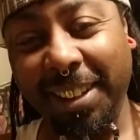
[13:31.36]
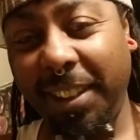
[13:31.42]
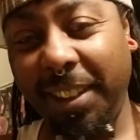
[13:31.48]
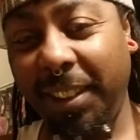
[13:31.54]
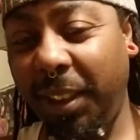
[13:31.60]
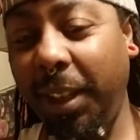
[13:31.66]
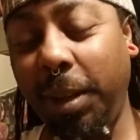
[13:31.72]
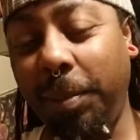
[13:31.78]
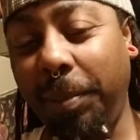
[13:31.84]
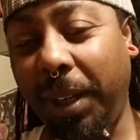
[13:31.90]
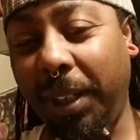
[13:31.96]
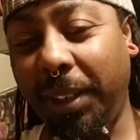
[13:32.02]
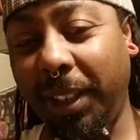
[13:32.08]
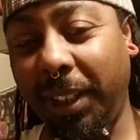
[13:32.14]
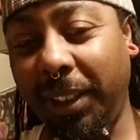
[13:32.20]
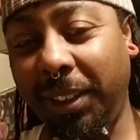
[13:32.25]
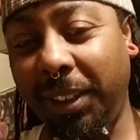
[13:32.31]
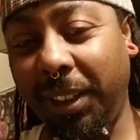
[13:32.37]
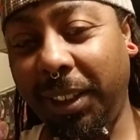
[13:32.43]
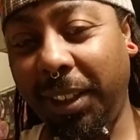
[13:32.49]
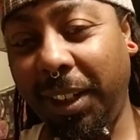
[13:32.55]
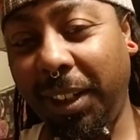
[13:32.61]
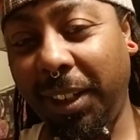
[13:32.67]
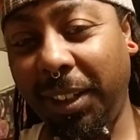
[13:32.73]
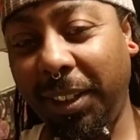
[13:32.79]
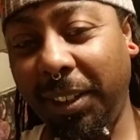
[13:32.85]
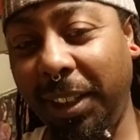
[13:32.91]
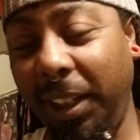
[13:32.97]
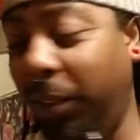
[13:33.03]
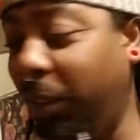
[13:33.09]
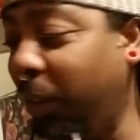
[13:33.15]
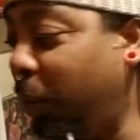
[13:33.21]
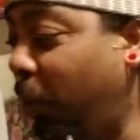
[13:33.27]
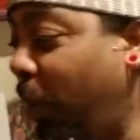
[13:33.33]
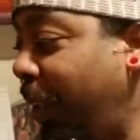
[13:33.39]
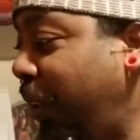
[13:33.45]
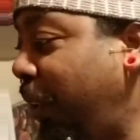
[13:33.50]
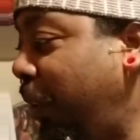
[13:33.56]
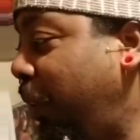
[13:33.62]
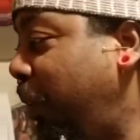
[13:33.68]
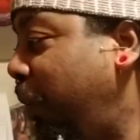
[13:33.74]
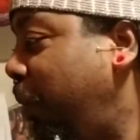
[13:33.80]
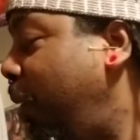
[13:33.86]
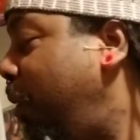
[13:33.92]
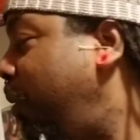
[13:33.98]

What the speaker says: think about that shit, y'all. It was one dude. What